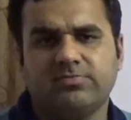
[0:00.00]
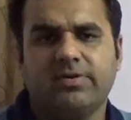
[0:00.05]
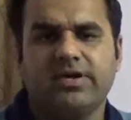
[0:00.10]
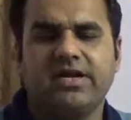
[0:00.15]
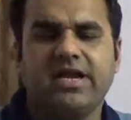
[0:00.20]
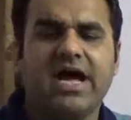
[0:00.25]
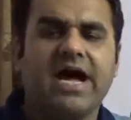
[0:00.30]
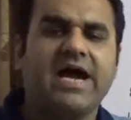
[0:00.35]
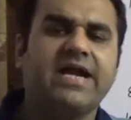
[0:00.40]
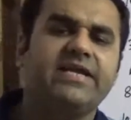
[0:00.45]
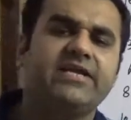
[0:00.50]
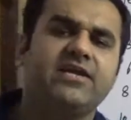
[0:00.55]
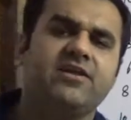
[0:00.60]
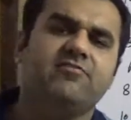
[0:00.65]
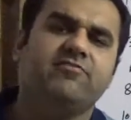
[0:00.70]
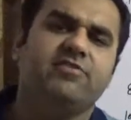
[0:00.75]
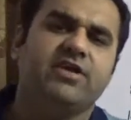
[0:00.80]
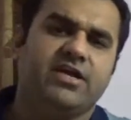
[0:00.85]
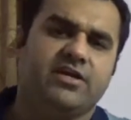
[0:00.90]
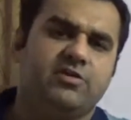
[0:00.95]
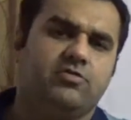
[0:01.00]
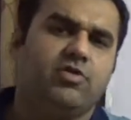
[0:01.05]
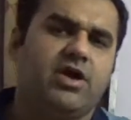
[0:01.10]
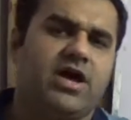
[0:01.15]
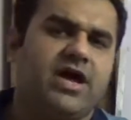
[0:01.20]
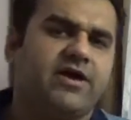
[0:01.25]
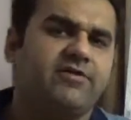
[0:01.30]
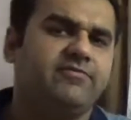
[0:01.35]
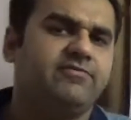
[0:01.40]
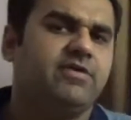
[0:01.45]
but ideal way to
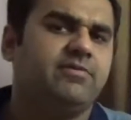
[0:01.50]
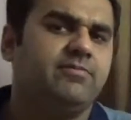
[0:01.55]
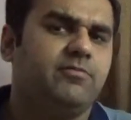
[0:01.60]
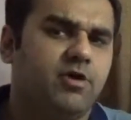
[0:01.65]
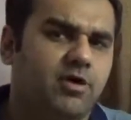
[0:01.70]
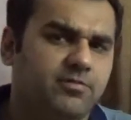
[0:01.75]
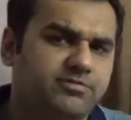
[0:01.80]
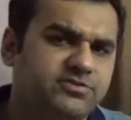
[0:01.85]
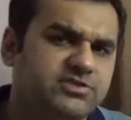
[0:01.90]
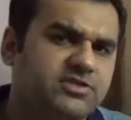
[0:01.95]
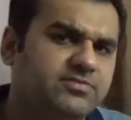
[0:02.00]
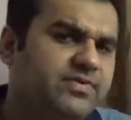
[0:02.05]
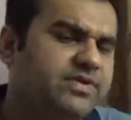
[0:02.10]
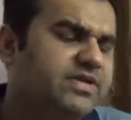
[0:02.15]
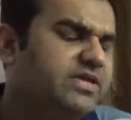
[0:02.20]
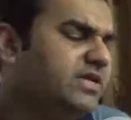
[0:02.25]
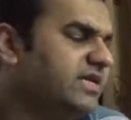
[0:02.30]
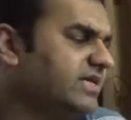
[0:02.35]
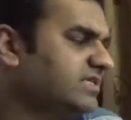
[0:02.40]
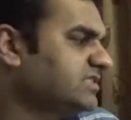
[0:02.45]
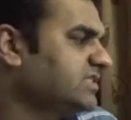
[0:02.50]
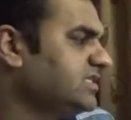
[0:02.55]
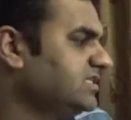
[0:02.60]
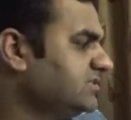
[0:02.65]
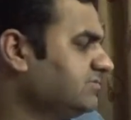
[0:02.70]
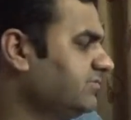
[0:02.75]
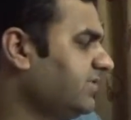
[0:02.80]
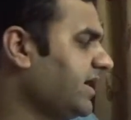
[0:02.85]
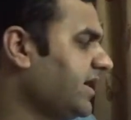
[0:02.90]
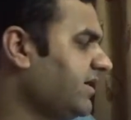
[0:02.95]
have option moneyness
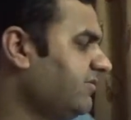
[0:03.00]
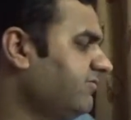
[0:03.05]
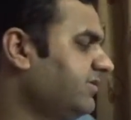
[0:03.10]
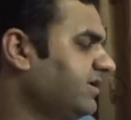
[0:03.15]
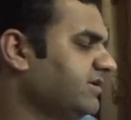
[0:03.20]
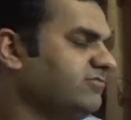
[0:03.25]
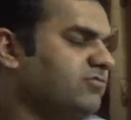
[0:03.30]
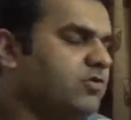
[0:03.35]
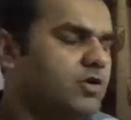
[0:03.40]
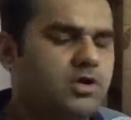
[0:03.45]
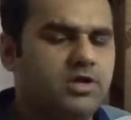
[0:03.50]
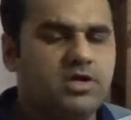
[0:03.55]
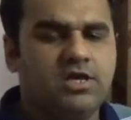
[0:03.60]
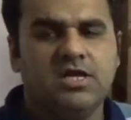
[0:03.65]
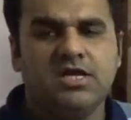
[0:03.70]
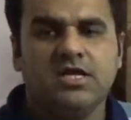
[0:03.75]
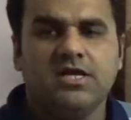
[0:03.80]
is via one wall,